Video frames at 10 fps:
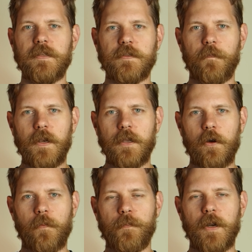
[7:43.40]
this
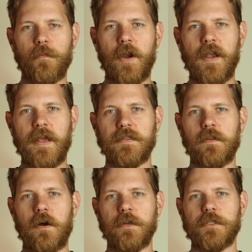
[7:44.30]
video. Beard Brand has
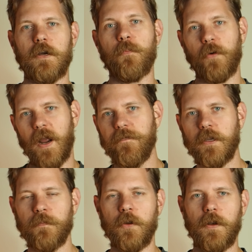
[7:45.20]
launched a private
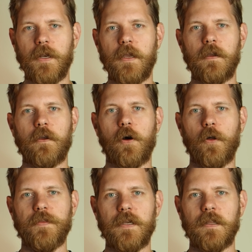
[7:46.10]
community
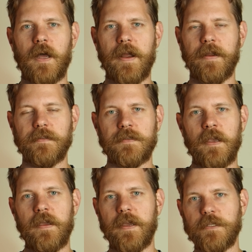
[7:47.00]
called The Alliance.
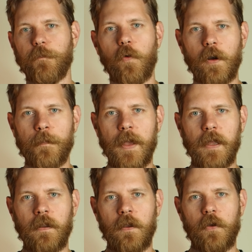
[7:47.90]
It's for
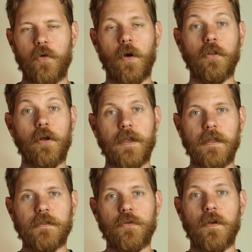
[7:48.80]
men who are
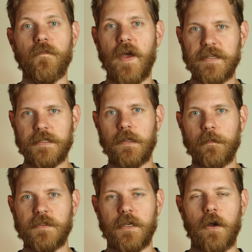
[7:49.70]
looking to invest in
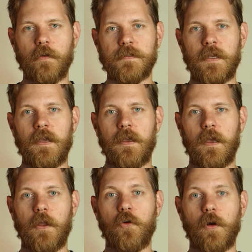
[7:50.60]
themselves
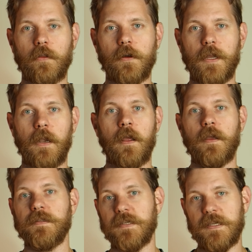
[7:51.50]
and who are looking
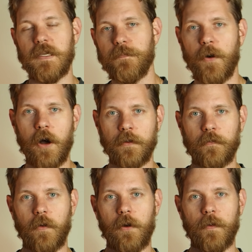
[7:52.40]
to keep on
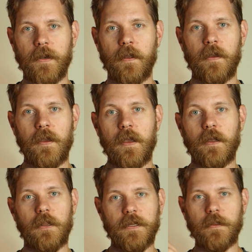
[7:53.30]
growing.
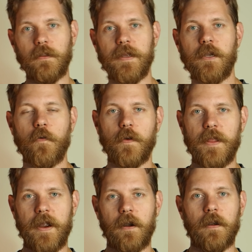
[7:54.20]
Click the link over
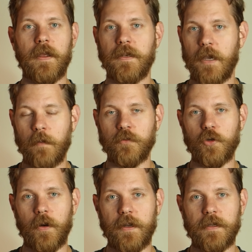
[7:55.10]
there and come
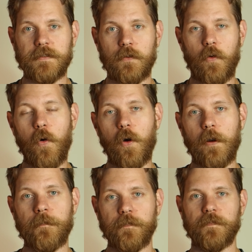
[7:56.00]
join us
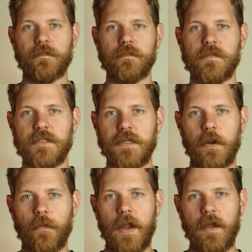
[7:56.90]
or stick
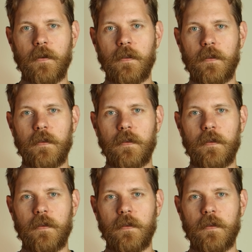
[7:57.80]
around